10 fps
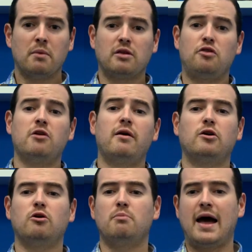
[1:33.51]
But the
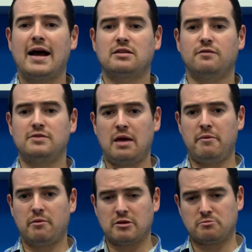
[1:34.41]
theoretical max of 10
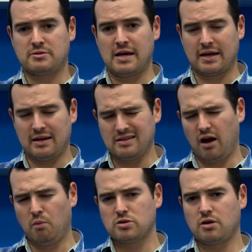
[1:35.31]
megabits per second is
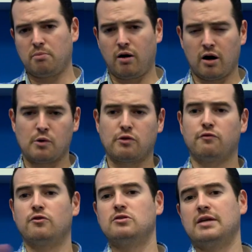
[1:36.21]
almost on par with the
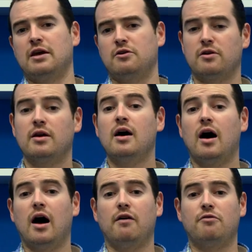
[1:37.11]
first standard
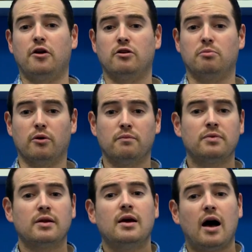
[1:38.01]
uh, of Thunderbolt.
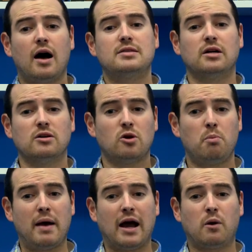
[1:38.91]
Uh, it's also
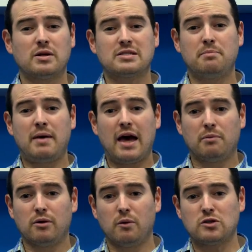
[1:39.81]
backwards
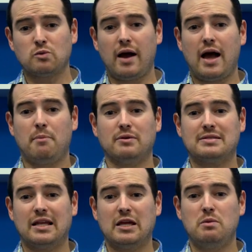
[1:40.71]
compatible, which is why Apple
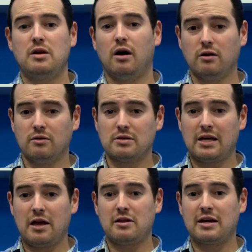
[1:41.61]
is selling you dongles
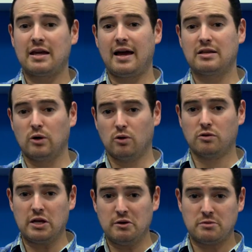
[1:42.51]
allow you to connect
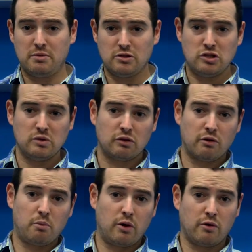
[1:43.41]
older USB 2 and
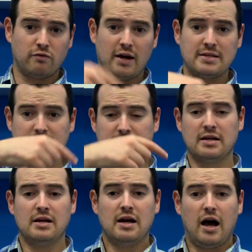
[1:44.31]
3.0 devices
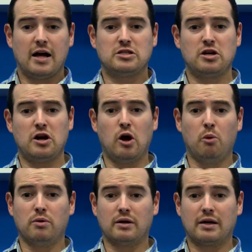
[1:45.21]
uh, to your
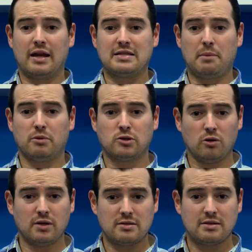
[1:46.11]
notebook. And as Apple
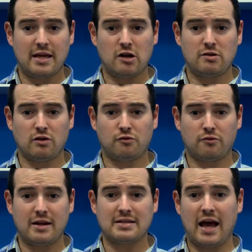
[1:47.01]
told us, the data
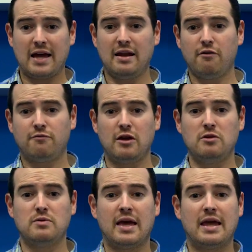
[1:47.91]
transfer rate is high enough that
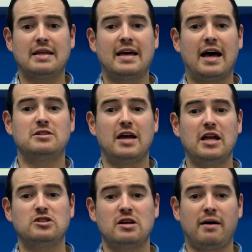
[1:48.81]
you can attach
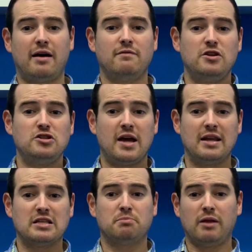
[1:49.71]
HDMI, VGA,
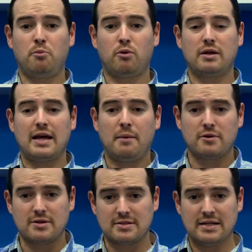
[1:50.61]
and DisplayPort
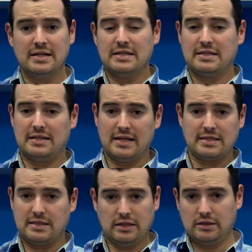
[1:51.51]
adapters to
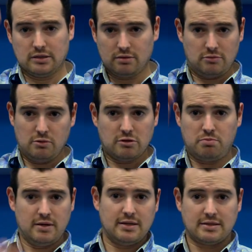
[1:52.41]
that single
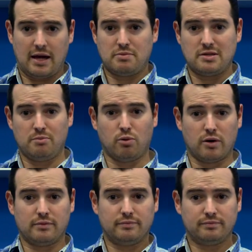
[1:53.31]
USB Type-C
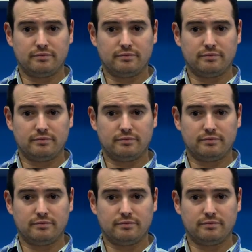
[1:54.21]
port.